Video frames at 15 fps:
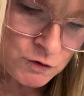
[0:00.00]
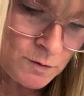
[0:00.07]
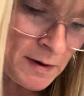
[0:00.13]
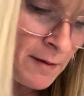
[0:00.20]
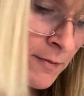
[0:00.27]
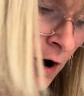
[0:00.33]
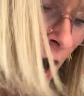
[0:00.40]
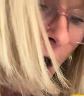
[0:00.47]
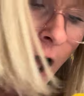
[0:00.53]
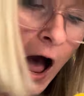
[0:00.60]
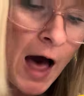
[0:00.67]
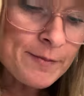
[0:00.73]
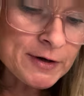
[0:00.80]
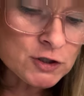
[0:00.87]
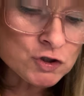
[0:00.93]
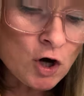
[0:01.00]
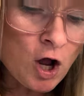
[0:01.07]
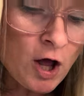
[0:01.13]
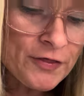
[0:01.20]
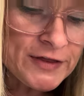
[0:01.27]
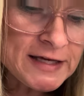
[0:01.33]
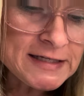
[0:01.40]
Remember, I'm gonna
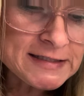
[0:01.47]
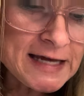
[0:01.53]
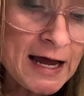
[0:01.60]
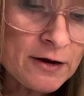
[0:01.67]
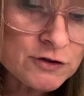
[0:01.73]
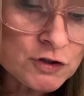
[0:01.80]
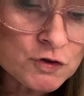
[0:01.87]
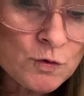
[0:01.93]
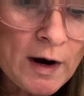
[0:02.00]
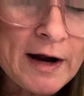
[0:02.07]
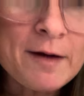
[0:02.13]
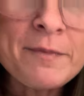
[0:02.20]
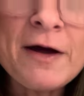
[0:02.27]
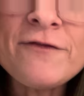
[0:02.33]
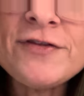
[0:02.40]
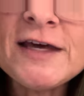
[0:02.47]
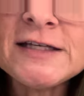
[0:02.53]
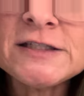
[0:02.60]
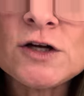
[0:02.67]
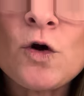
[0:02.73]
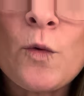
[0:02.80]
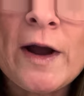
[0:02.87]
draw these counters right above
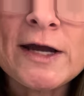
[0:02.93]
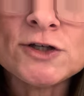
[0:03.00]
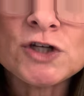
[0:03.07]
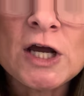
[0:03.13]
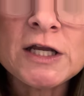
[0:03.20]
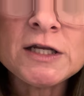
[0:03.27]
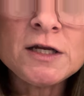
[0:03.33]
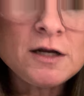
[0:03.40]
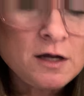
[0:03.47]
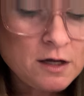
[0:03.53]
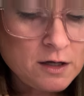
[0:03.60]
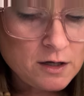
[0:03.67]
this equation.